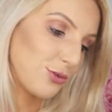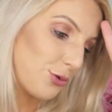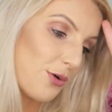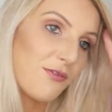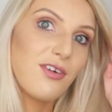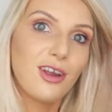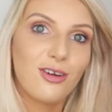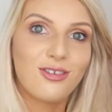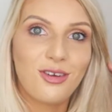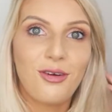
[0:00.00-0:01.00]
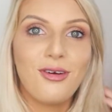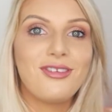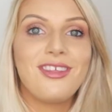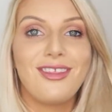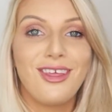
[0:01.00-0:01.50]
so fingers
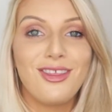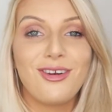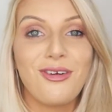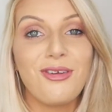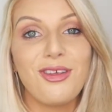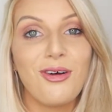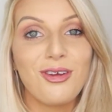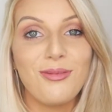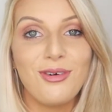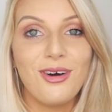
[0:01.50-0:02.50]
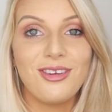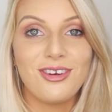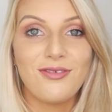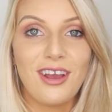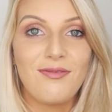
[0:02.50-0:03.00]
crossed that they all come up
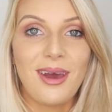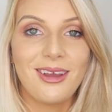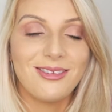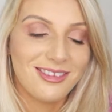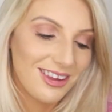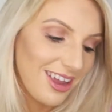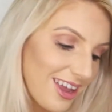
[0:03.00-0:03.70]
under £5.